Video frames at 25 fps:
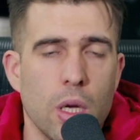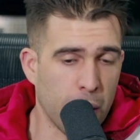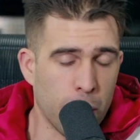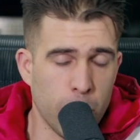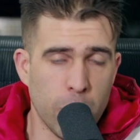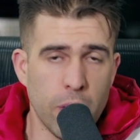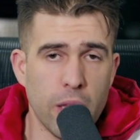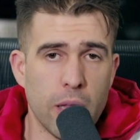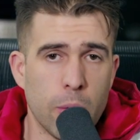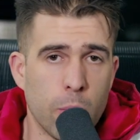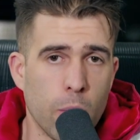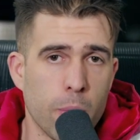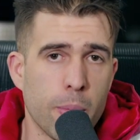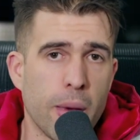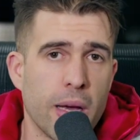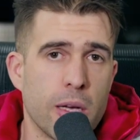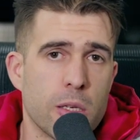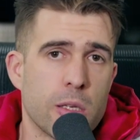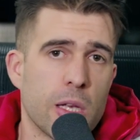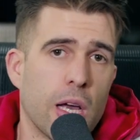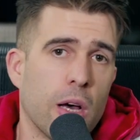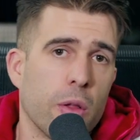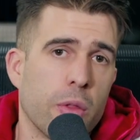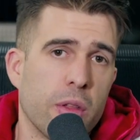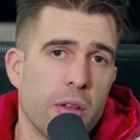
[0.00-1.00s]
But really what
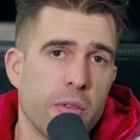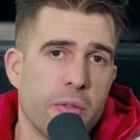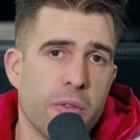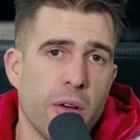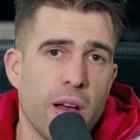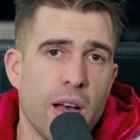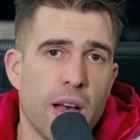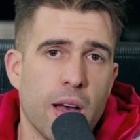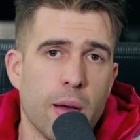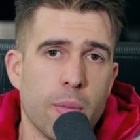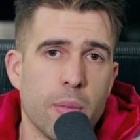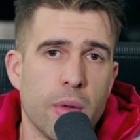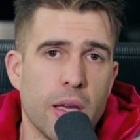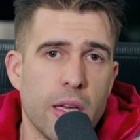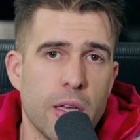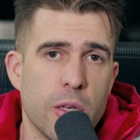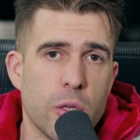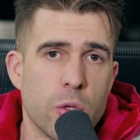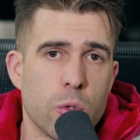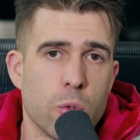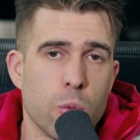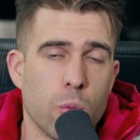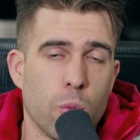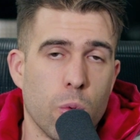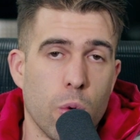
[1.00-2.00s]
makes a healthy farm
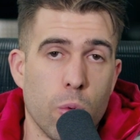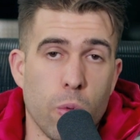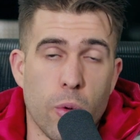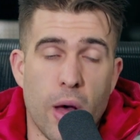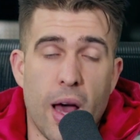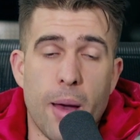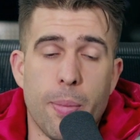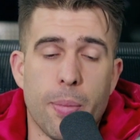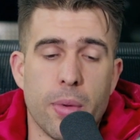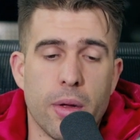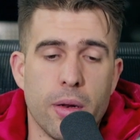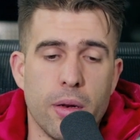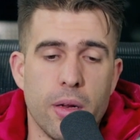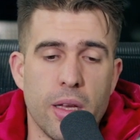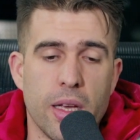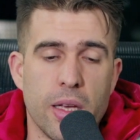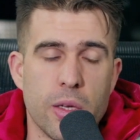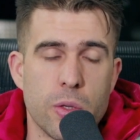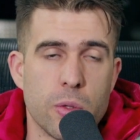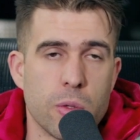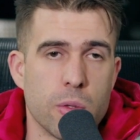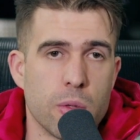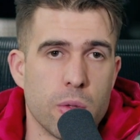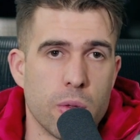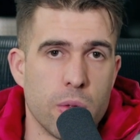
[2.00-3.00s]
is what will happen
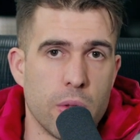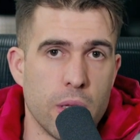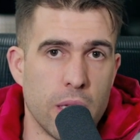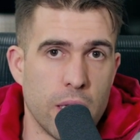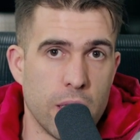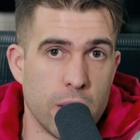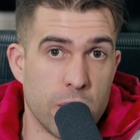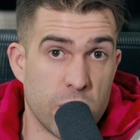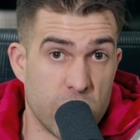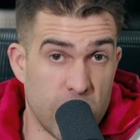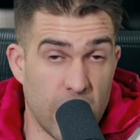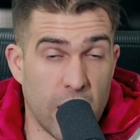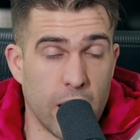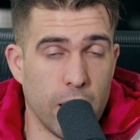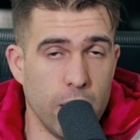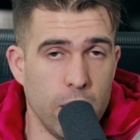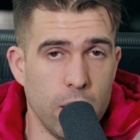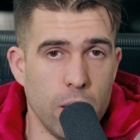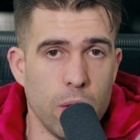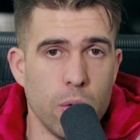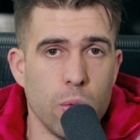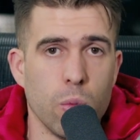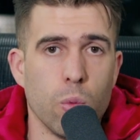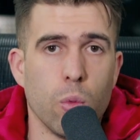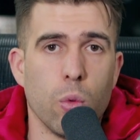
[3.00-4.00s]
is the
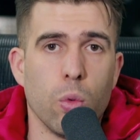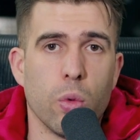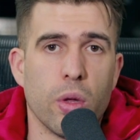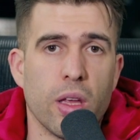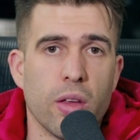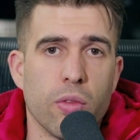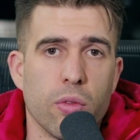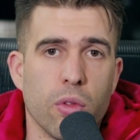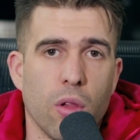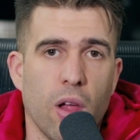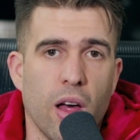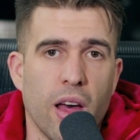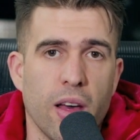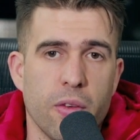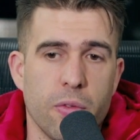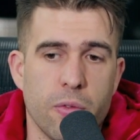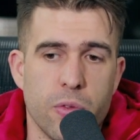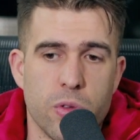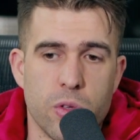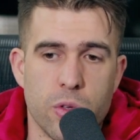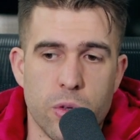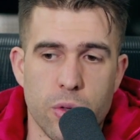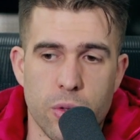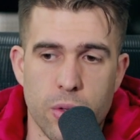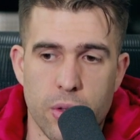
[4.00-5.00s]
sun will give life
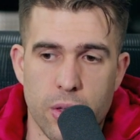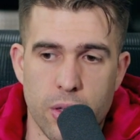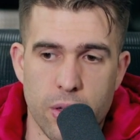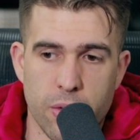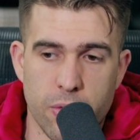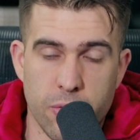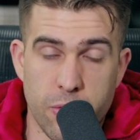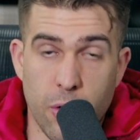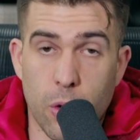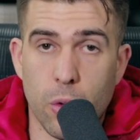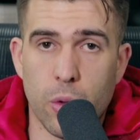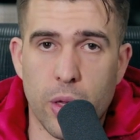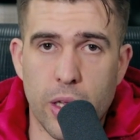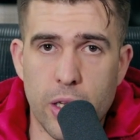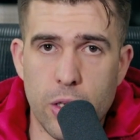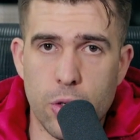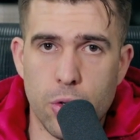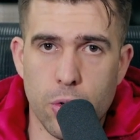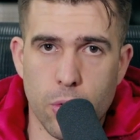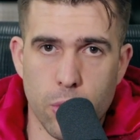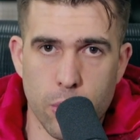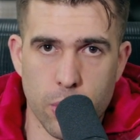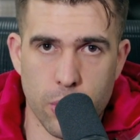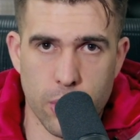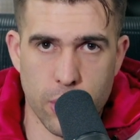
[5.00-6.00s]
to the
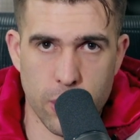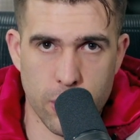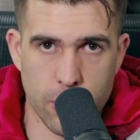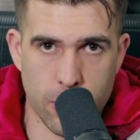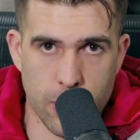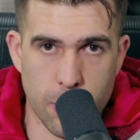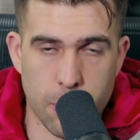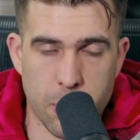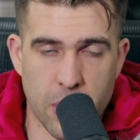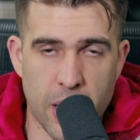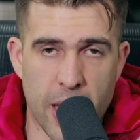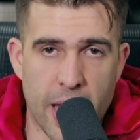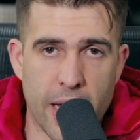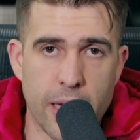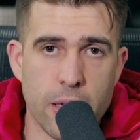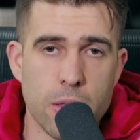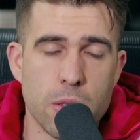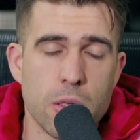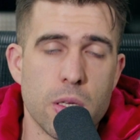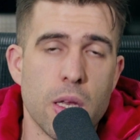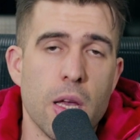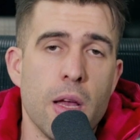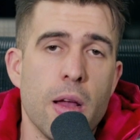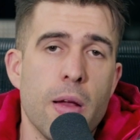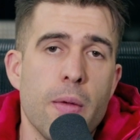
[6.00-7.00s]
foliage or the
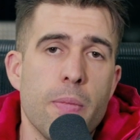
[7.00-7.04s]
plants,